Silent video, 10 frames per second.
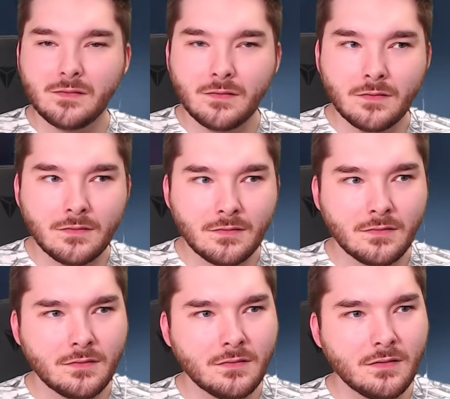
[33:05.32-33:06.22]
his x-ray.
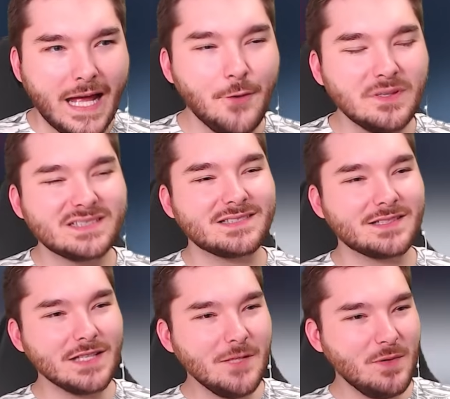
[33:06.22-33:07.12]
He was
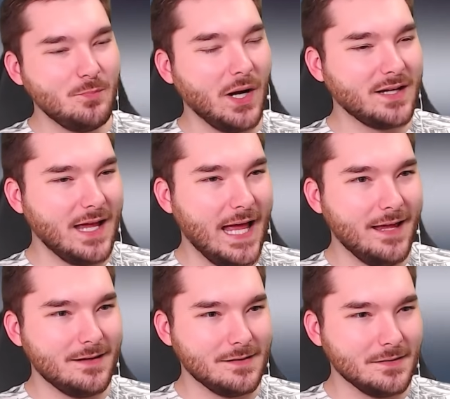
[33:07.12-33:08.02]
Sleepy
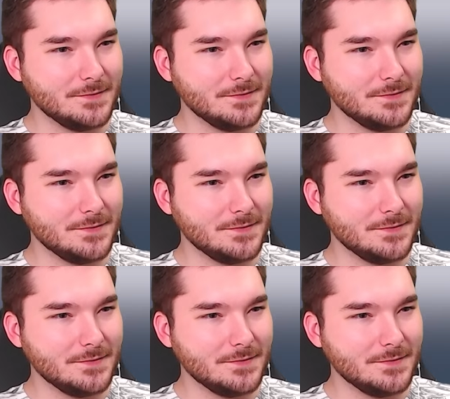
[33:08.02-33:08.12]
Buckethead!